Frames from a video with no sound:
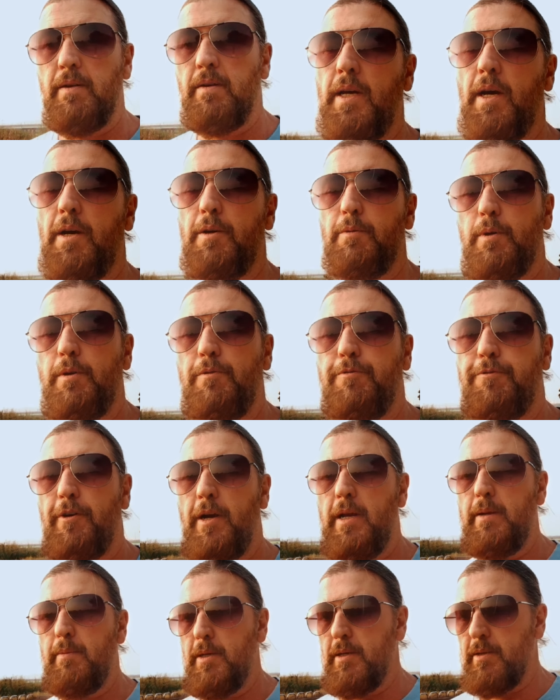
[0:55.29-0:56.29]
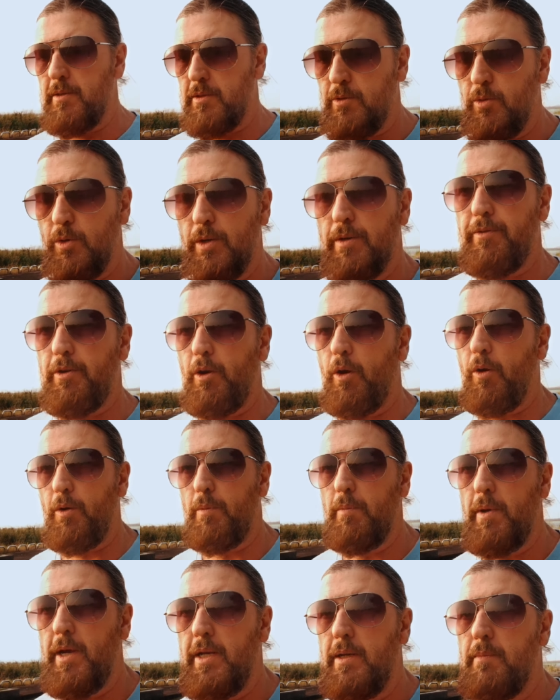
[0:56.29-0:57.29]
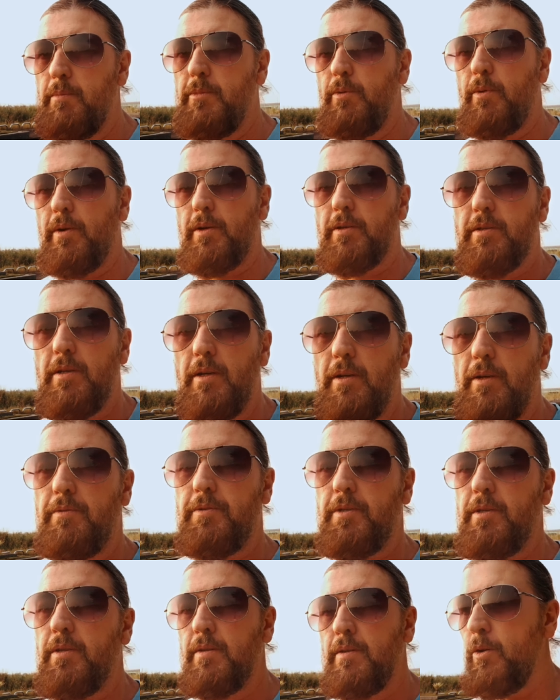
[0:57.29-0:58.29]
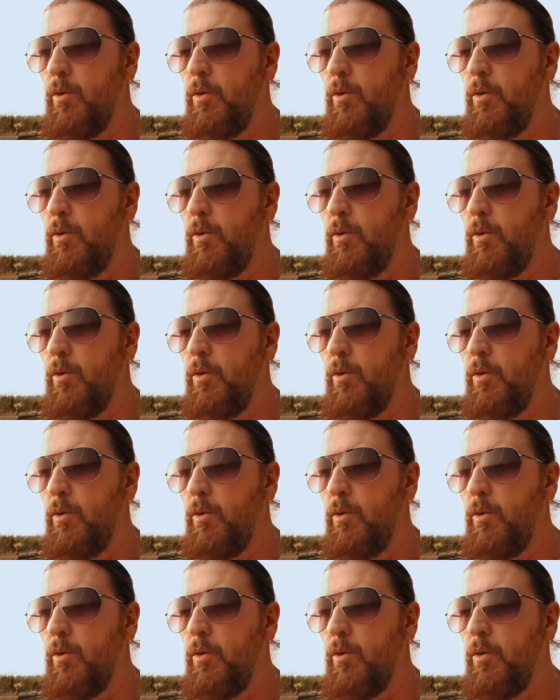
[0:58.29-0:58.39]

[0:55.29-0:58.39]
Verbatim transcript: and how to reframe it as sort of an ultimatum to ourselves